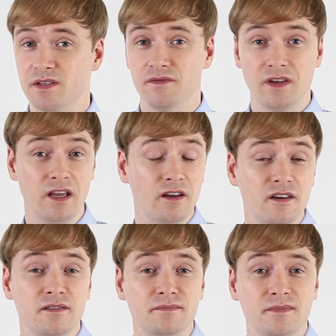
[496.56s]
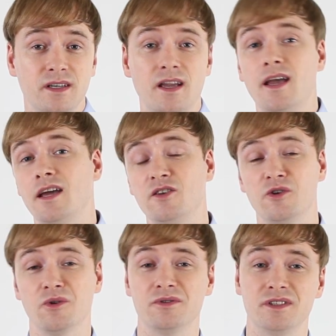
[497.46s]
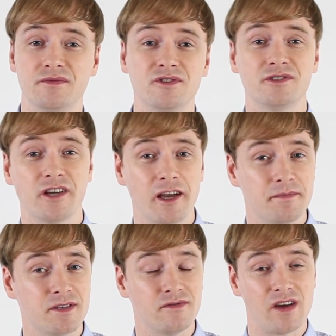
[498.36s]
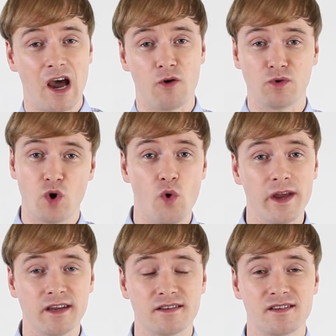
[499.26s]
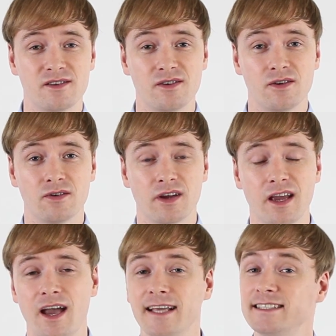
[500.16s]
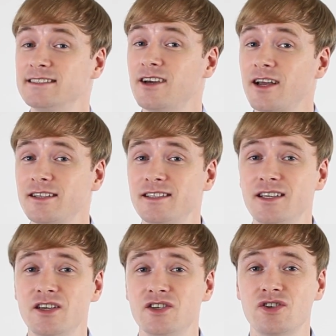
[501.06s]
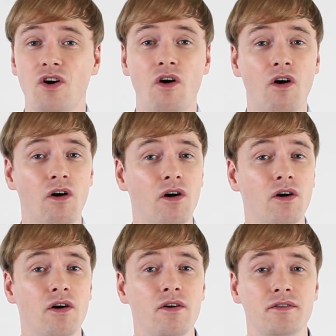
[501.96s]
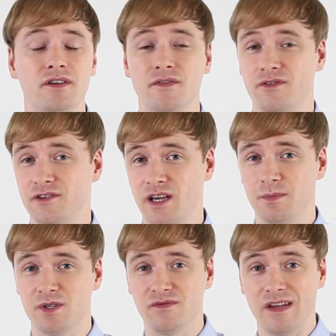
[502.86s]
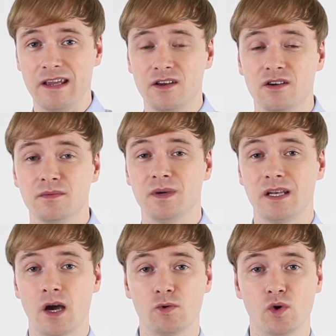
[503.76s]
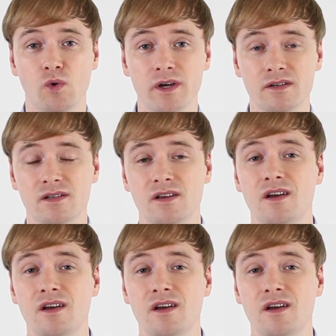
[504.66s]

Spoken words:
of income and you know different types of outgoings. Okay, I did not teach all the different types of income and outgoings.